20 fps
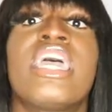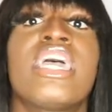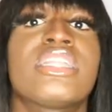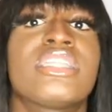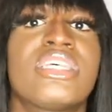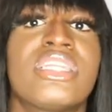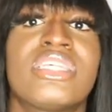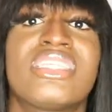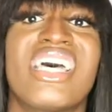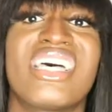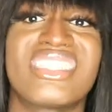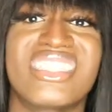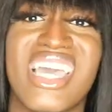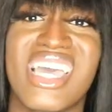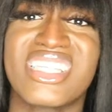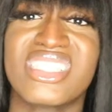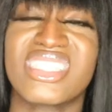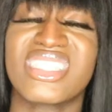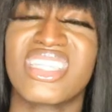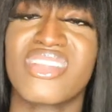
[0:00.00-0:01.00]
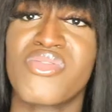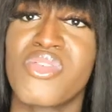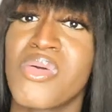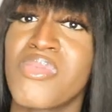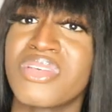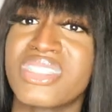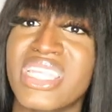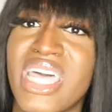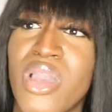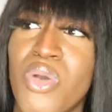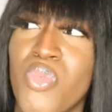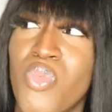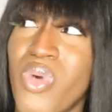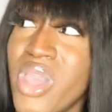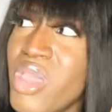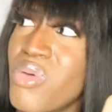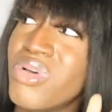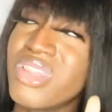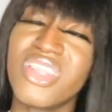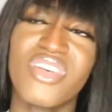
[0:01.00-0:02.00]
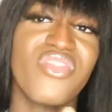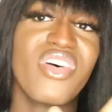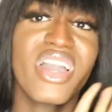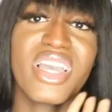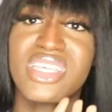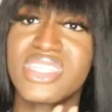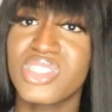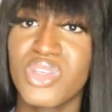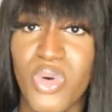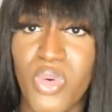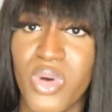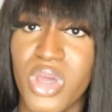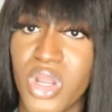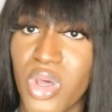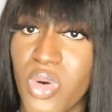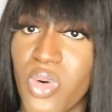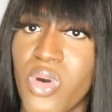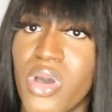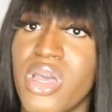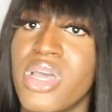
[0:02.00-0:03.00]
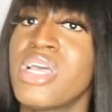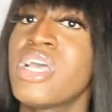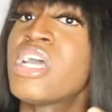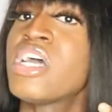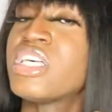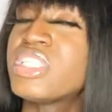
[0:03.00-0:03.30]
And then the testosterone was like, wait, what the fuck is going on?